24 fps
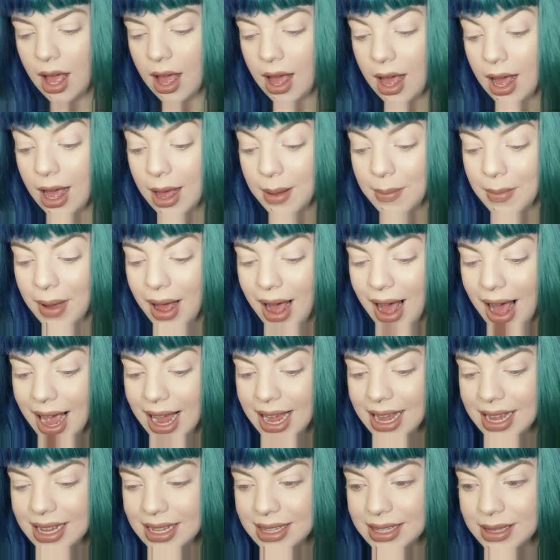Um,
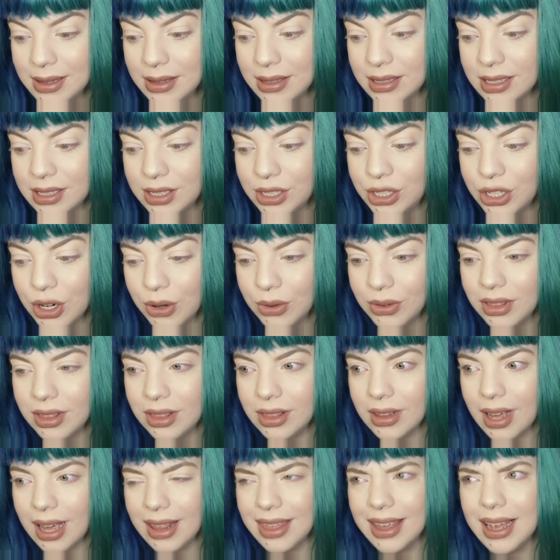I don't,
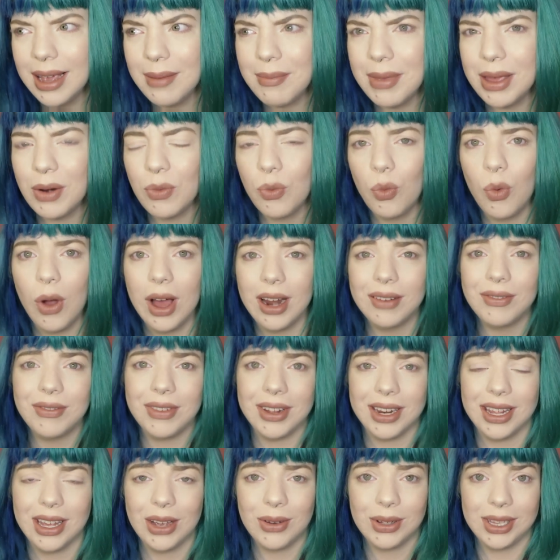I think I made one
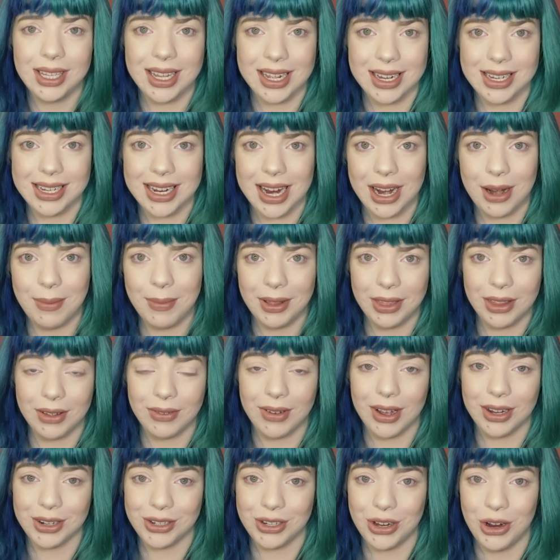video in the entire month
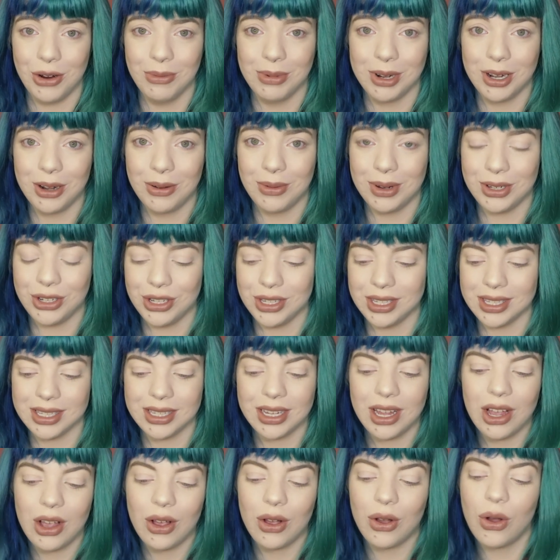of October, which
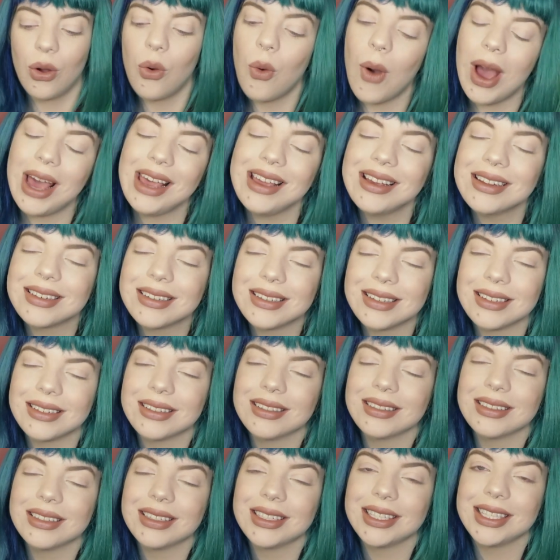is quite
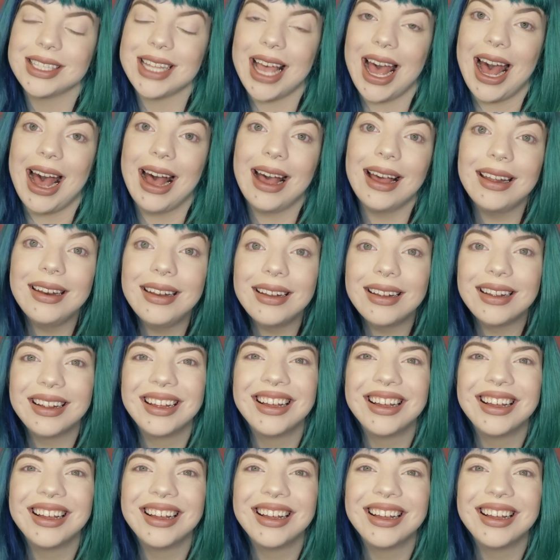sad.